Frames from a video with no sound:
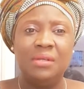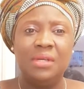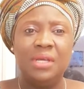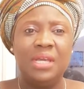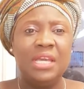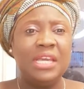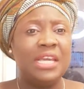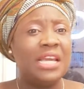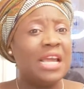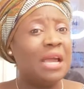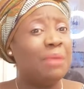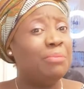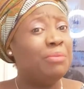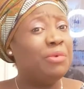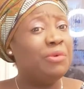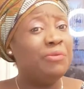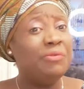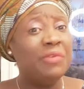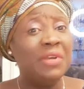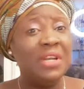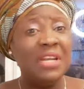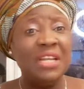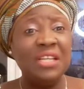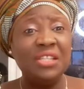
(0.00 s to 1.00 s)
It can be
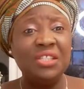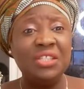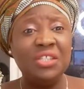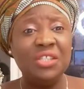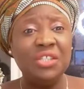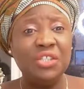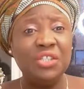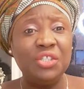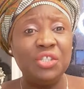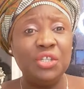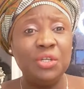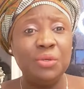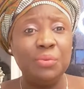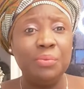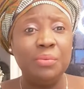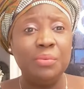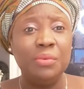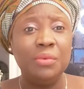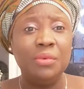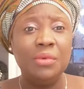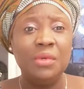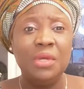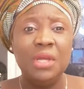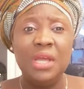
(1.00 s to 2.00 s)
relationship,
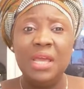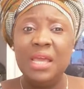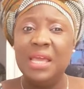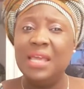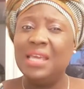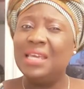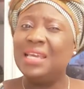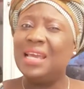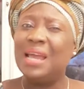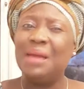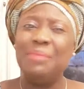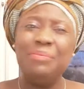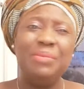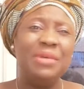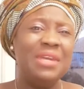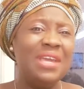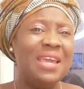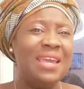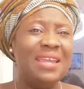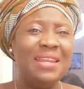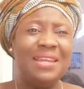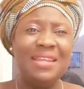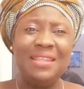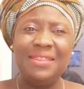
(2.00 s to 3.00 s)
it can be
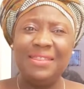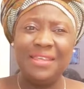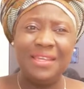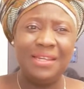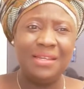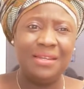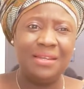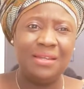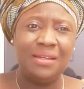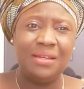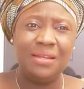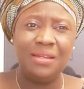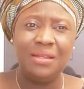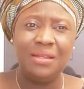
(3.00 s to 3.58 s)
anything.